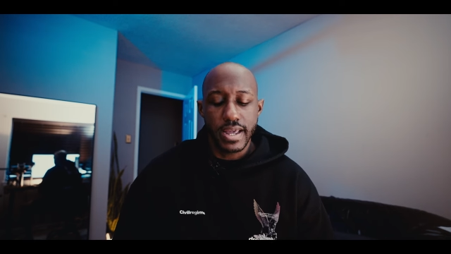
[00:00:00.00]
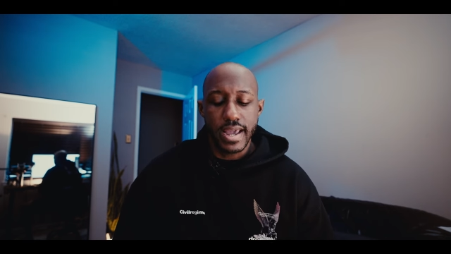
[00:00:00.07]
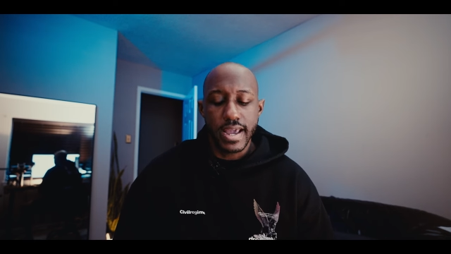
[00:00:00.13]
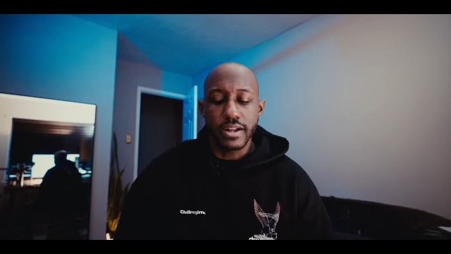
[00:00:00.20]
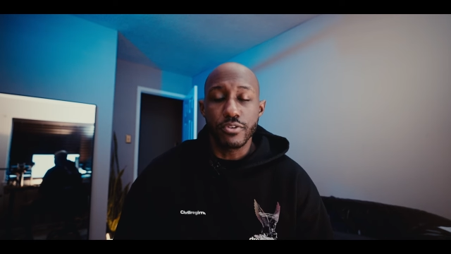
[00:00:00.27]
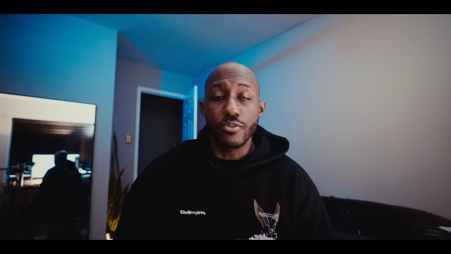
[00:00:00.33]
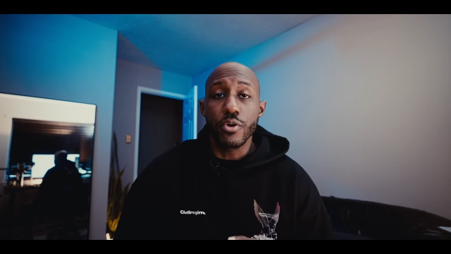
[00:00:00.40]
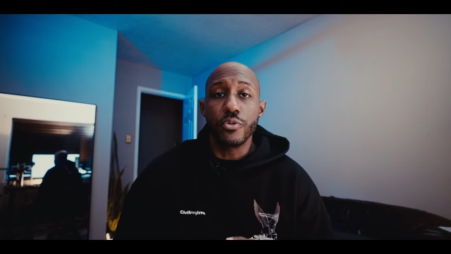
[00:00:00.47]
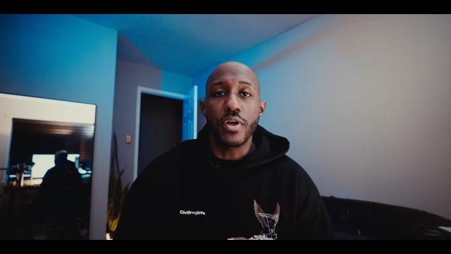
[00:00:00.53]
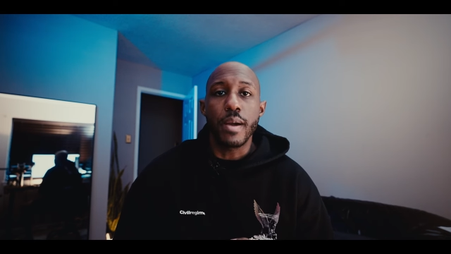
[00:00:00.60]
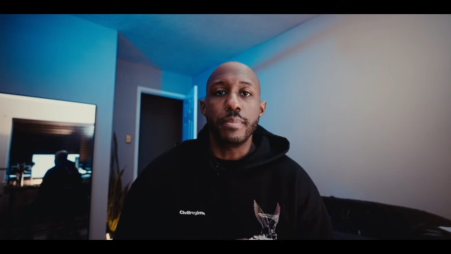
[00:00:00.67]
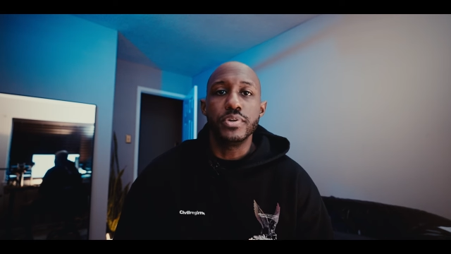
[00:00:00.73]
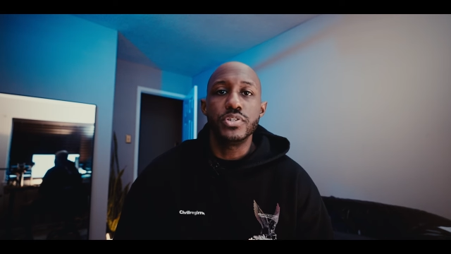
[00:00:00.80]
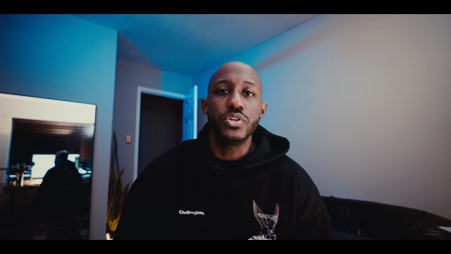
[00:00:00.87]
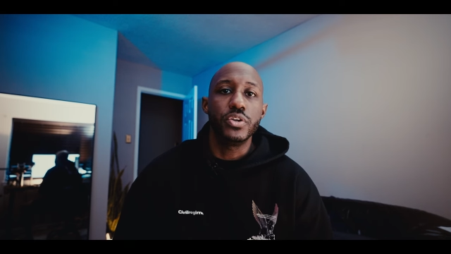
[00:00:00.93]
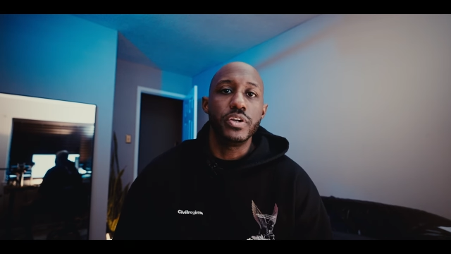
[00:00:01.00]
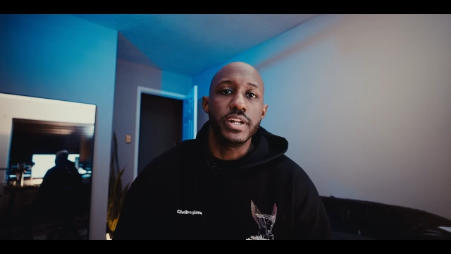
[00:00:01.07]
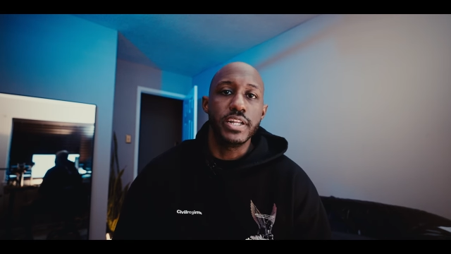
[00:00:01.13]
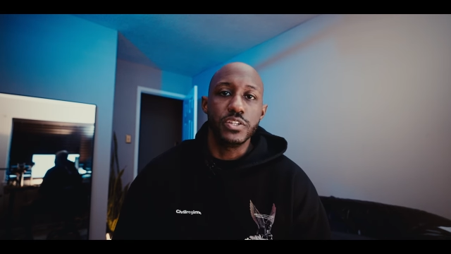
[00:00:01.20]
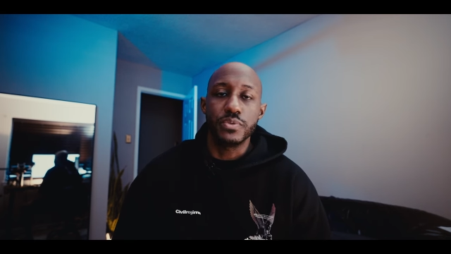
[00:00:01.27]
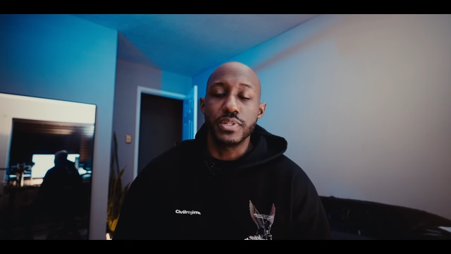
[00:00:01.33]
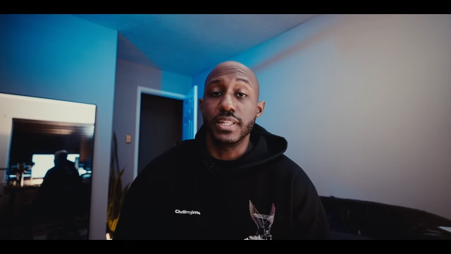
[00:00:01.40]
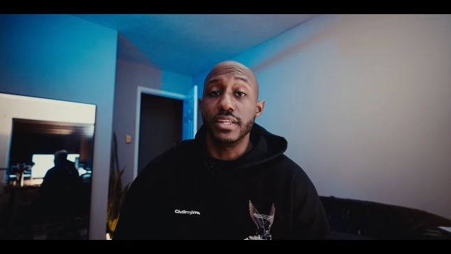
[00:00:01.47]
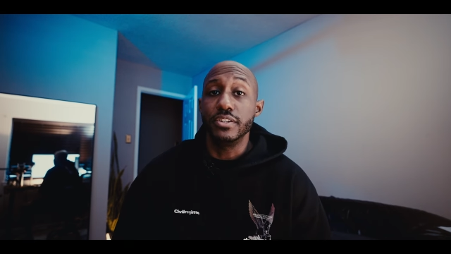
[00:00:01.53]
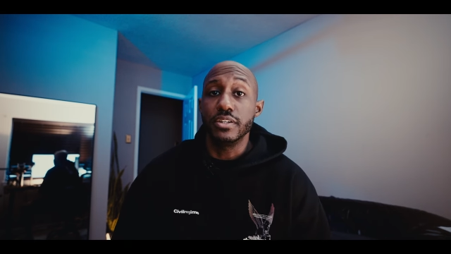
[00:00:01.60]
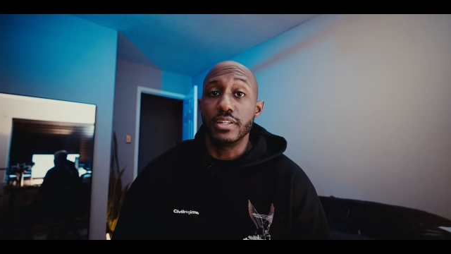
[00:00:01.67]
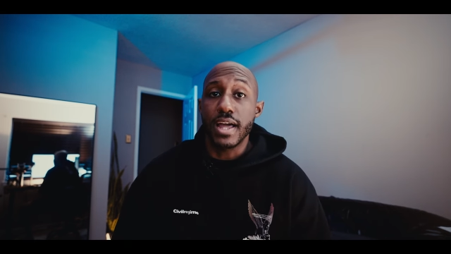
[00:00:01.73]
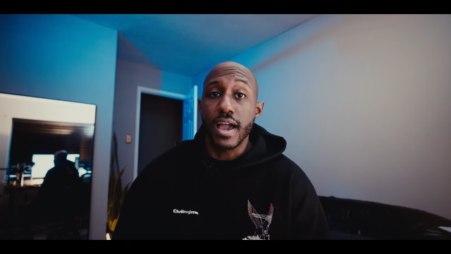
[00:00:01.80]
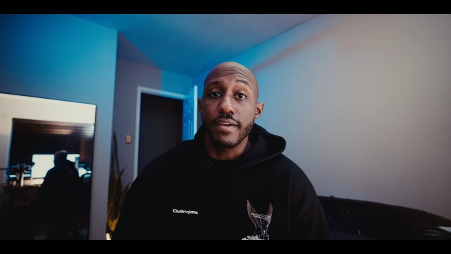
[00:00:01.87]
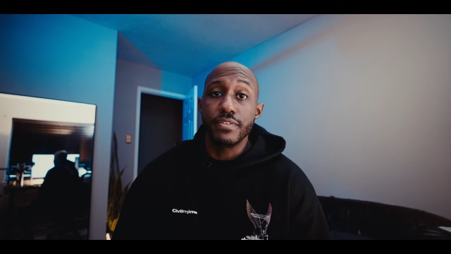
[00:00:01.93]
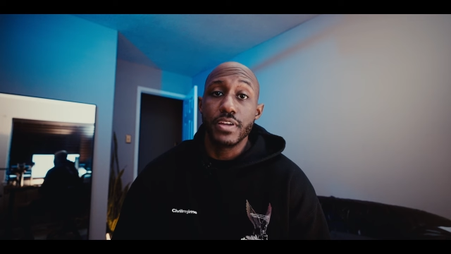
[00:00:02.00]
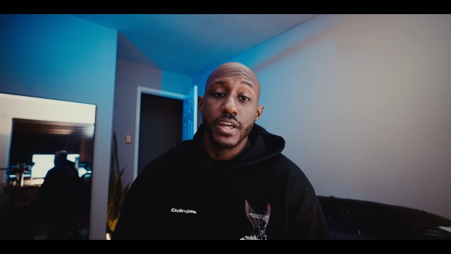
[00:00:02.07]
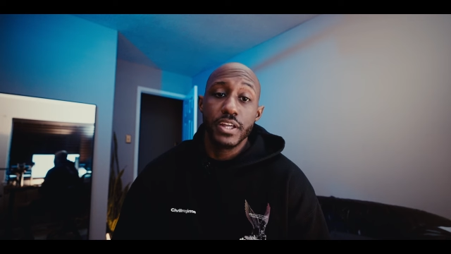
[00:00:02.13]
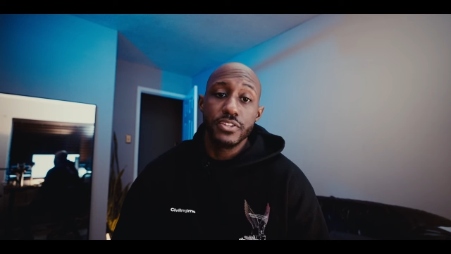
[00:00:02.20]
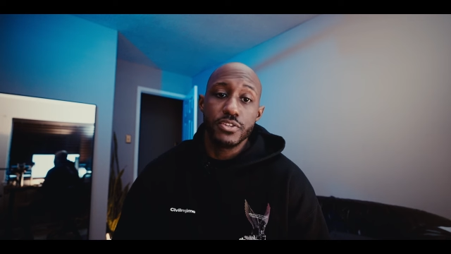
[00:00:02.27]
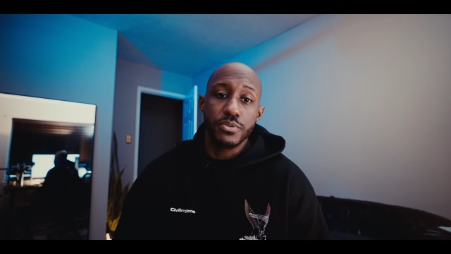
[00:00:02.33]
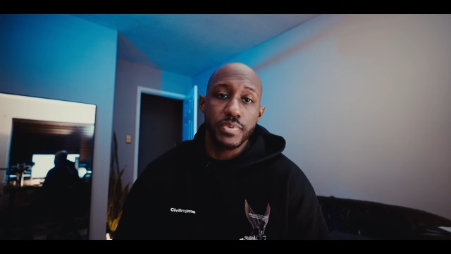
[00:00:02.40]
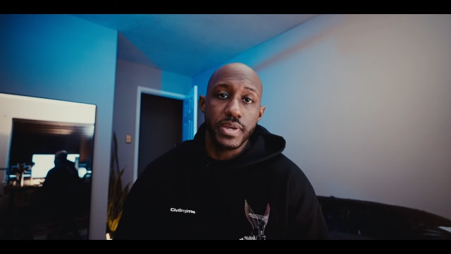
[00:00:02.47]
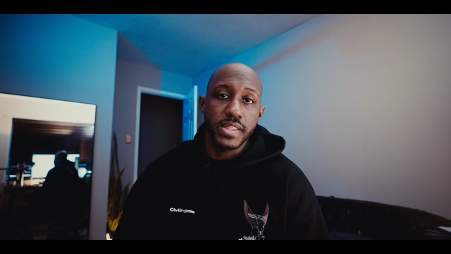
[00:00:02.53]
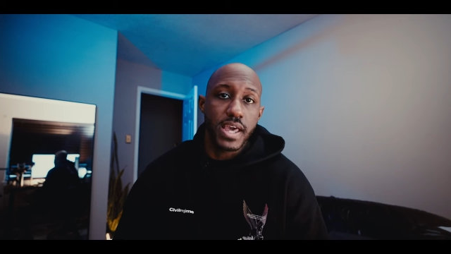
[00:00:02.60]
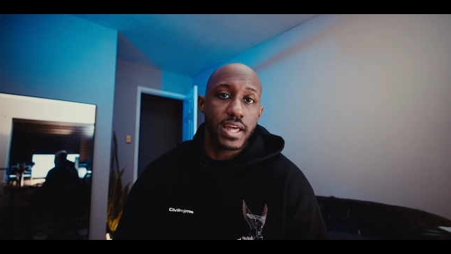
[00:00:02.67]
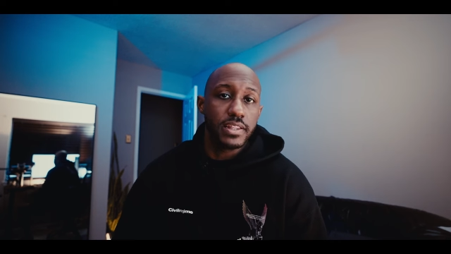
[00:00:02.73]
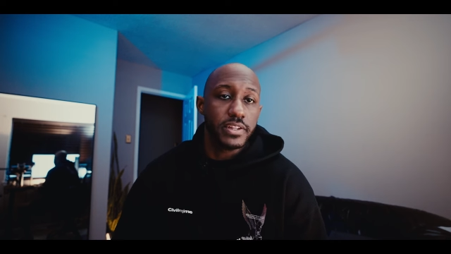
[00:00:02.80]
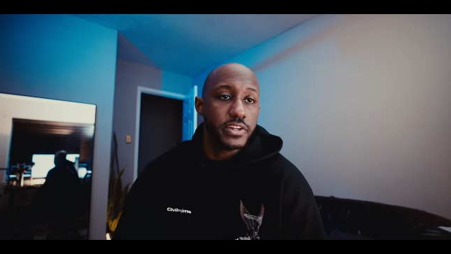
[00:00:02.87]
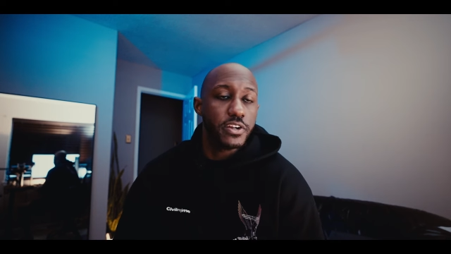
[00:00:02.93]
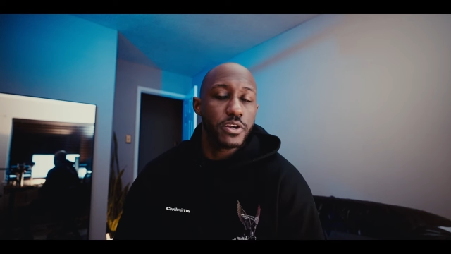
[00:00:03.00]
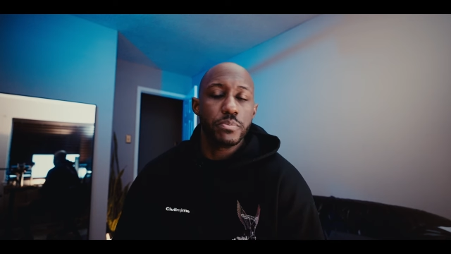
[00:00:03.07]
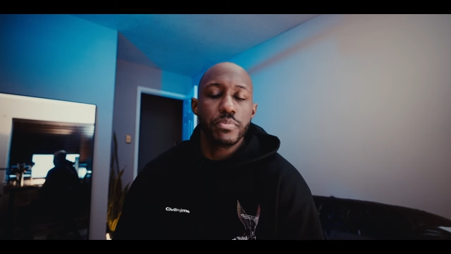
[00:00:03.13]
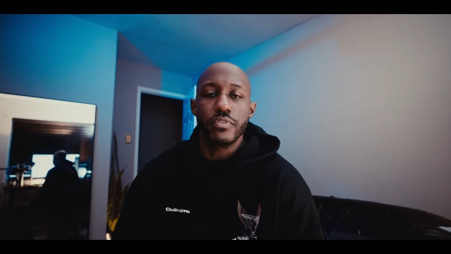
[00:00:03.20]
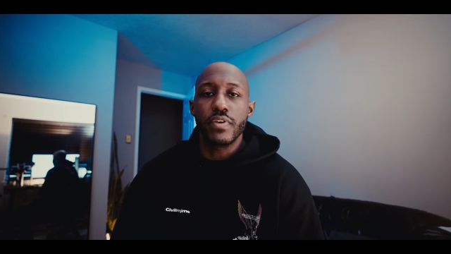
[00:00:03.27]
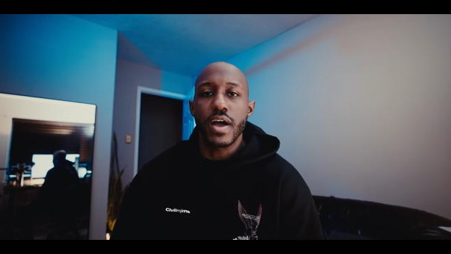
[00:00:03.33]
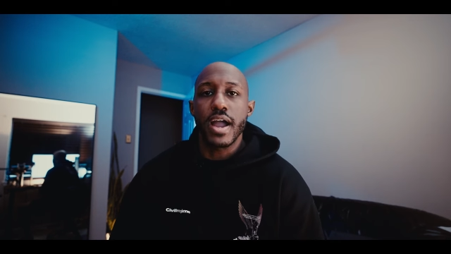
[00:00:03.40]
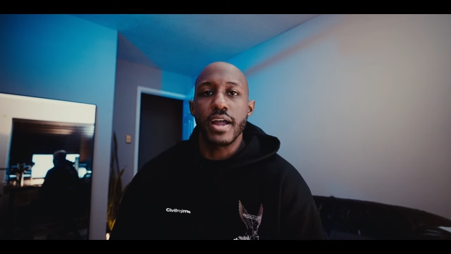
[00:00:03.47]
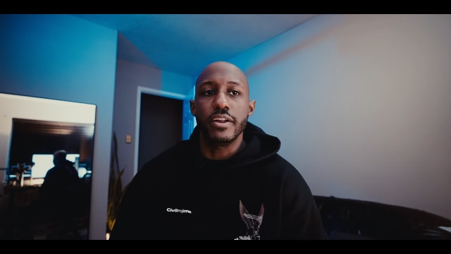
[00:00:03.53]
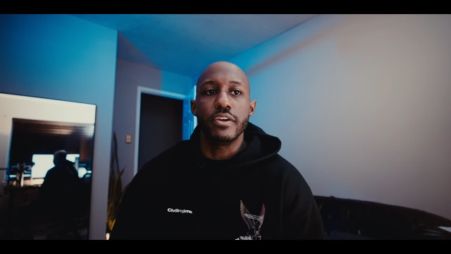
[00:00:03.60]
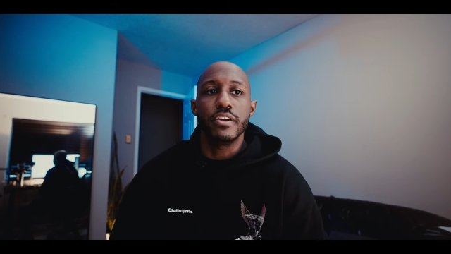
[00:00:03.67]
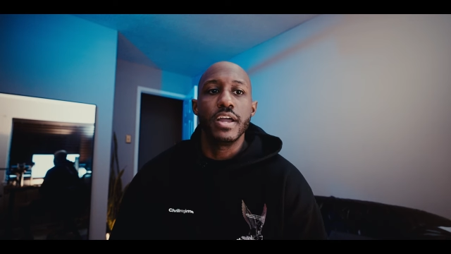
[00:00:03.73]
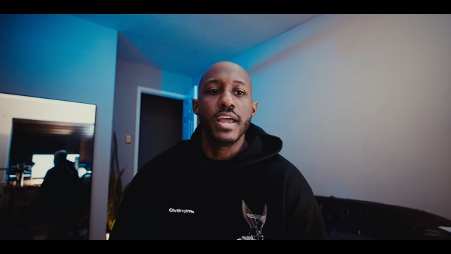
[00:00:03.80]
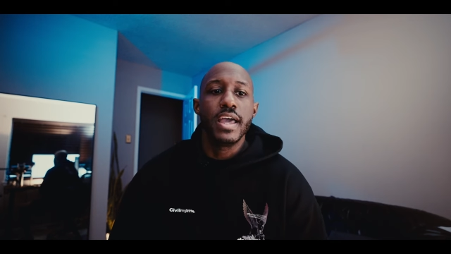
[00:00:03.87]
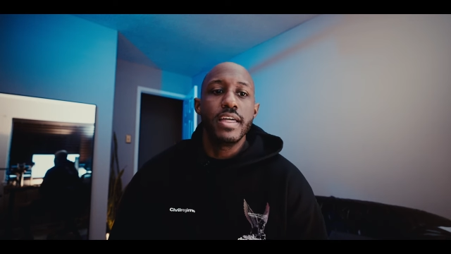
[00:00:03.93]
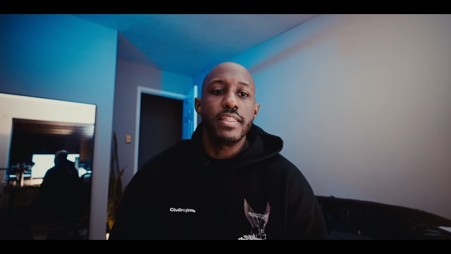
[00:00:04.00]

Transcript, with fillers: and growth opportunities within your life to be that leader and provider